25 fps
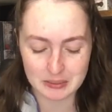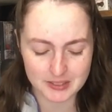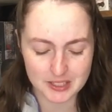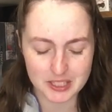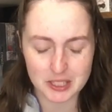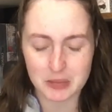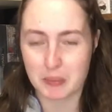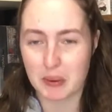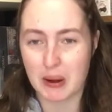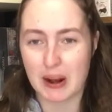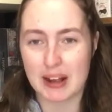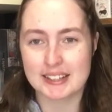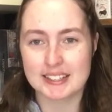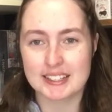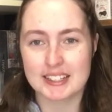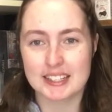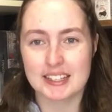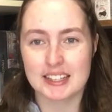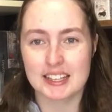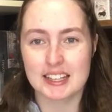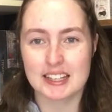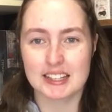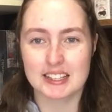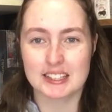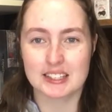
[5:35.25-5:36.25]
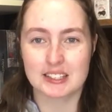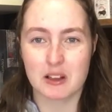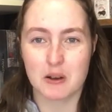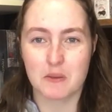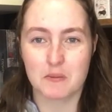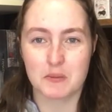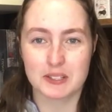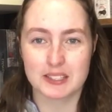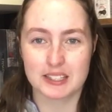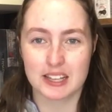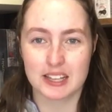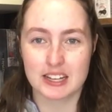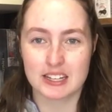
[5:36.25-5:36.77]
Surprisingly, this
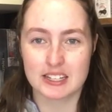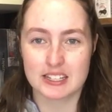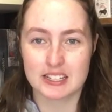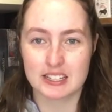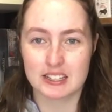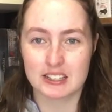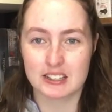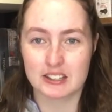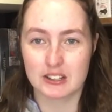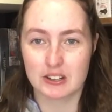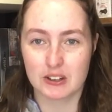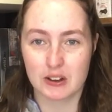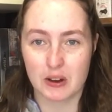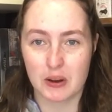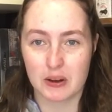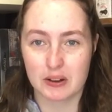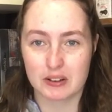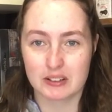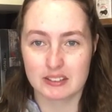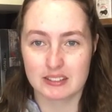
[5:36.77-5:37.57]
conversation got